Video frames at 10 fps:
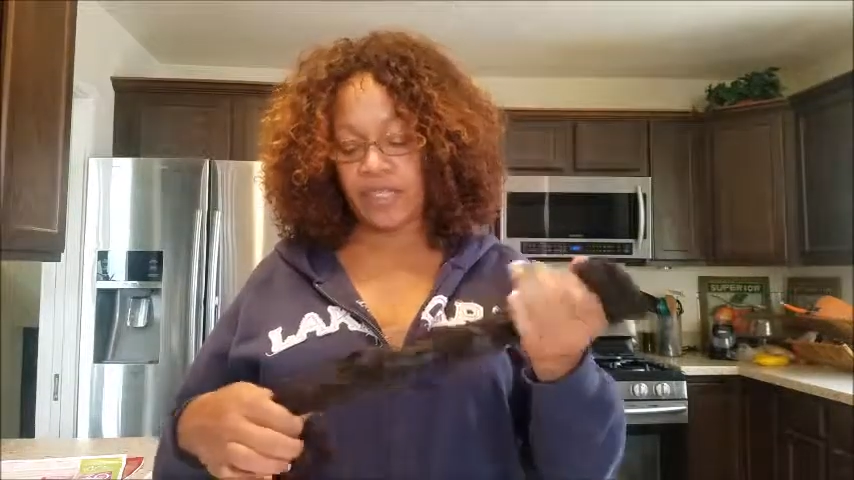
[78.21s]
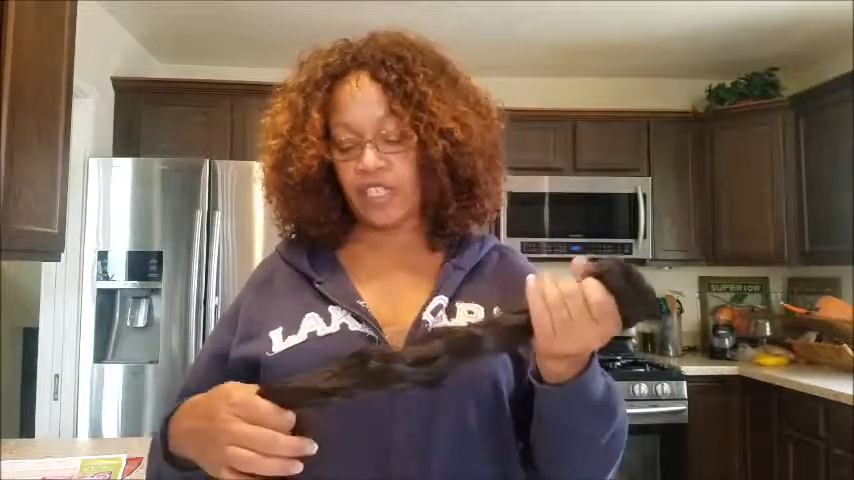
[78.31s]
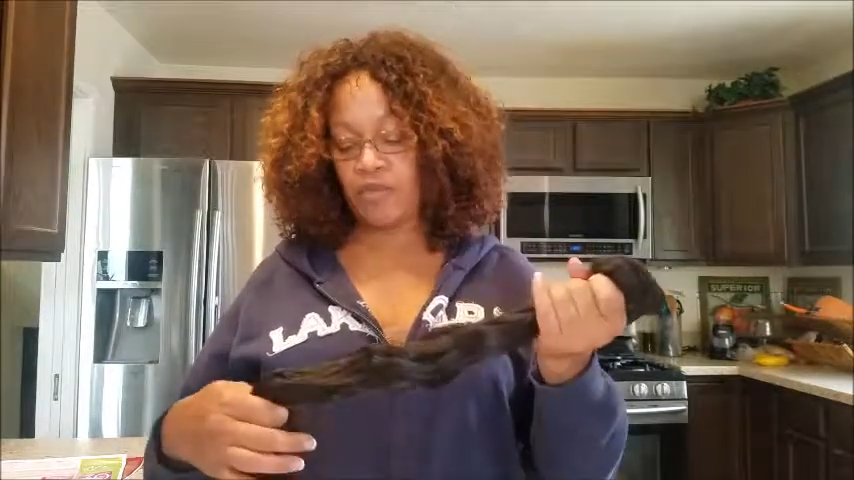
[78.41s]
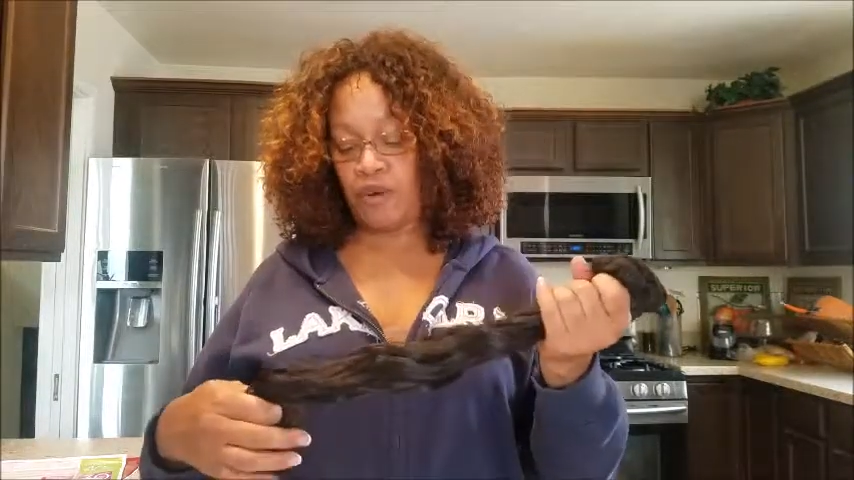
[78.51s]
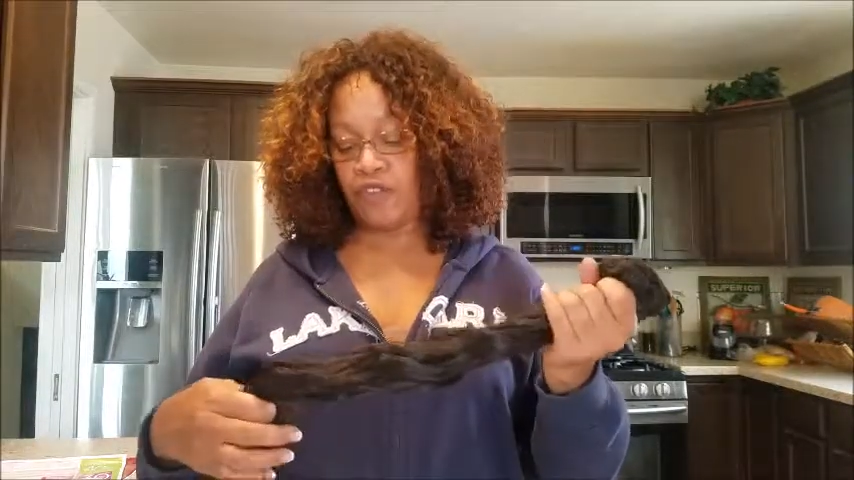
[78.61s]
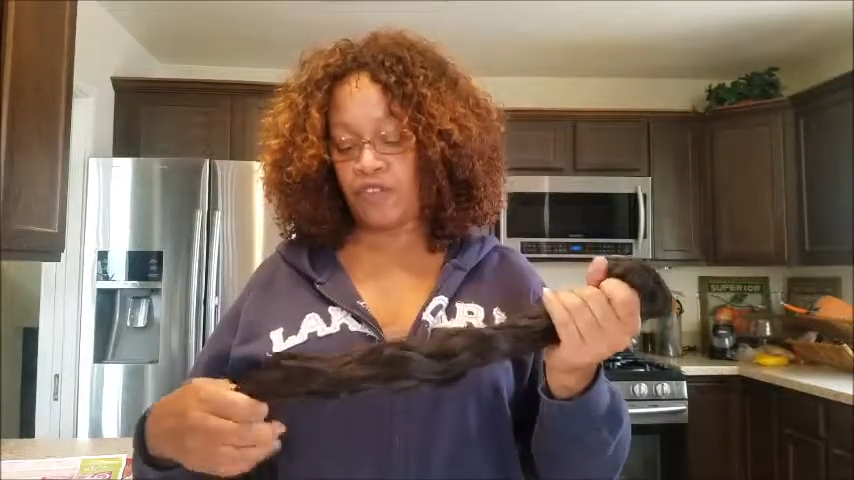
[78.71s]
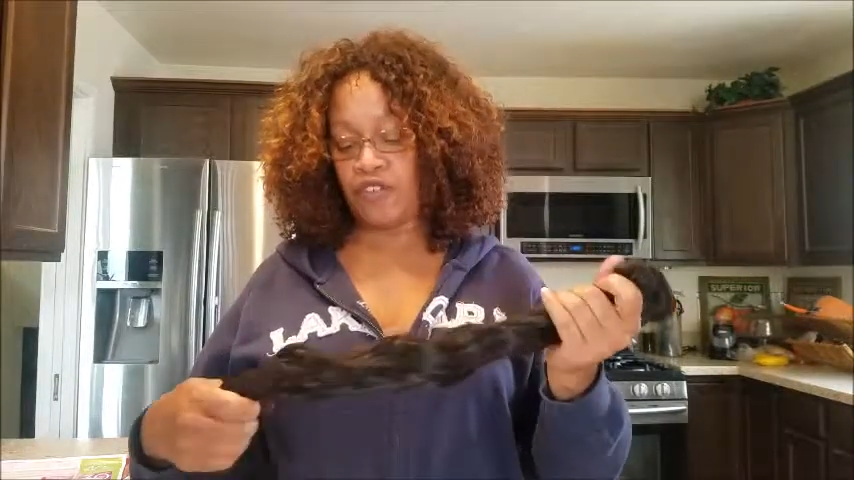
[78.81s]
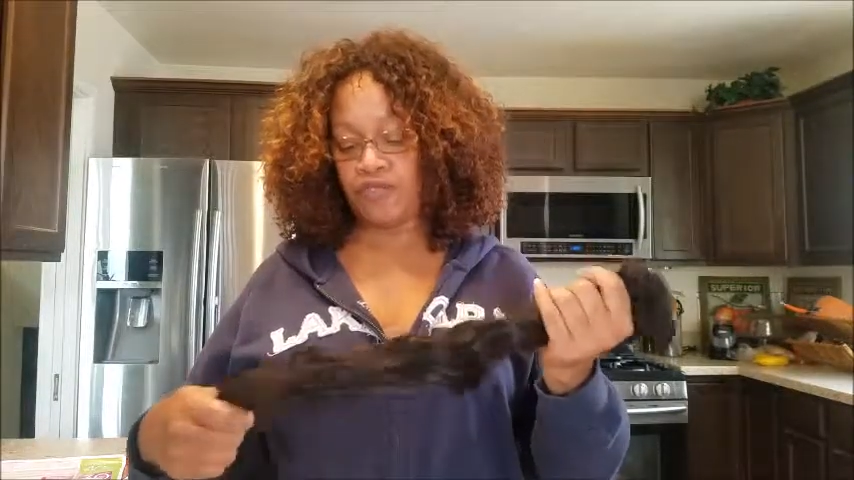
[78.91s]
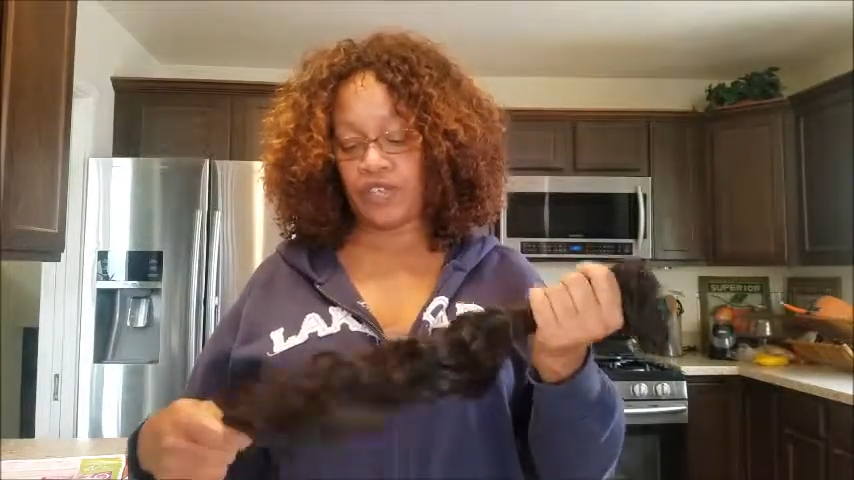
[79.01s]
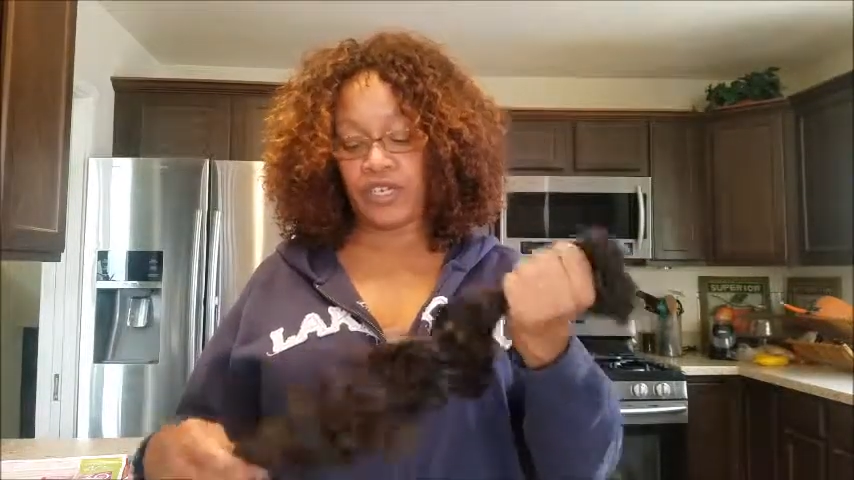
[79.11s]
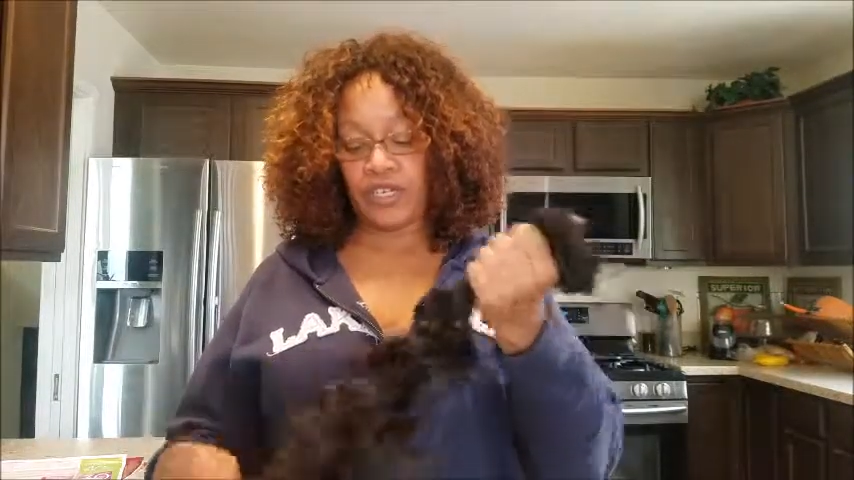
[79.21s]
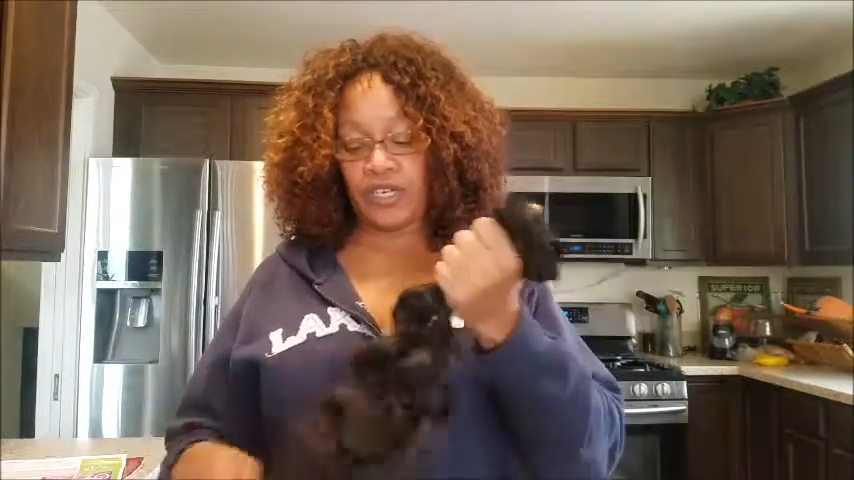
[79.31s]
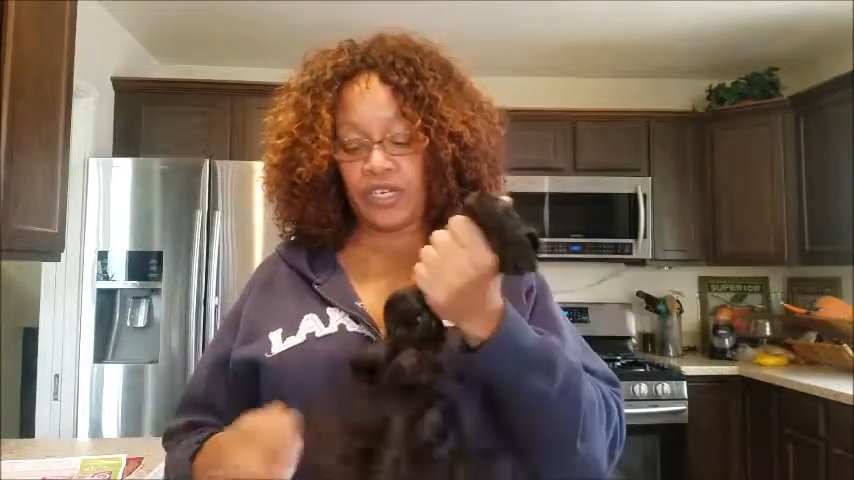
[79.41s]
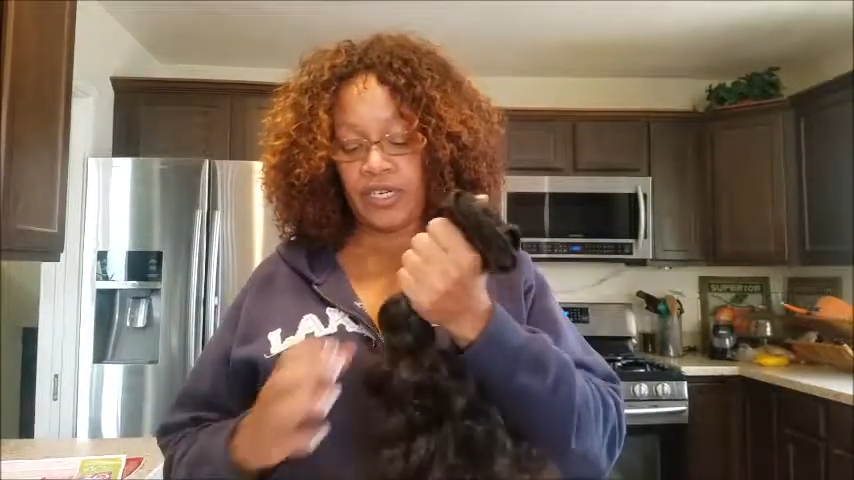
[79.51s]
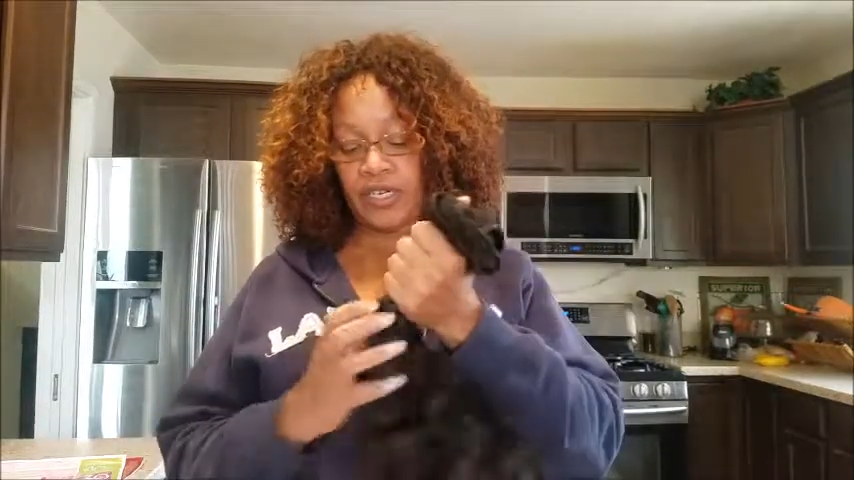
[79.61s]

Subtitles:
this point feels really good.